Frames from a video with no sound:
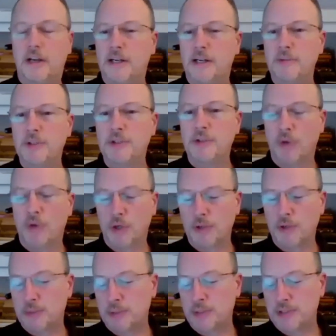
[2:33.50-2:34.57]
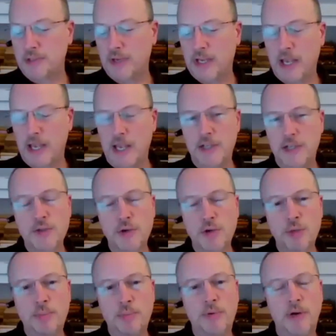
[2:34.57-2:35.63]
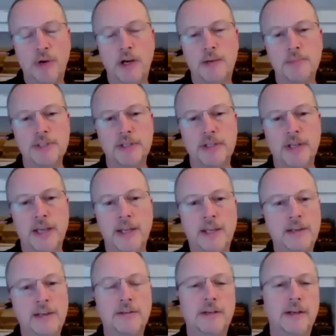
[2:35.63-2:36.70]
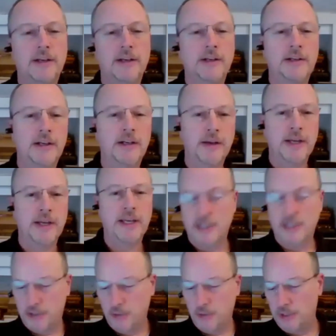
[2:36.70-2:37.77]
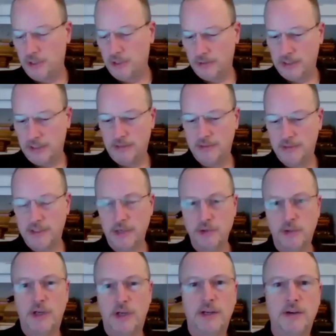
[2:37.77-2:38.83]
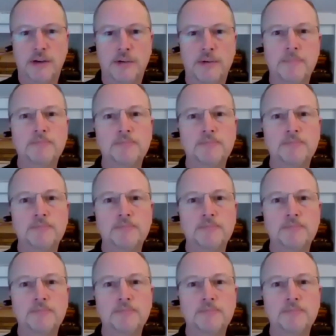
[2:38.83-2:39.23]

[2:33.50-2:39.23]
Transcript: Um, do you focus on a specific age group? Um, is it any uh, any student in, in Central Ohio?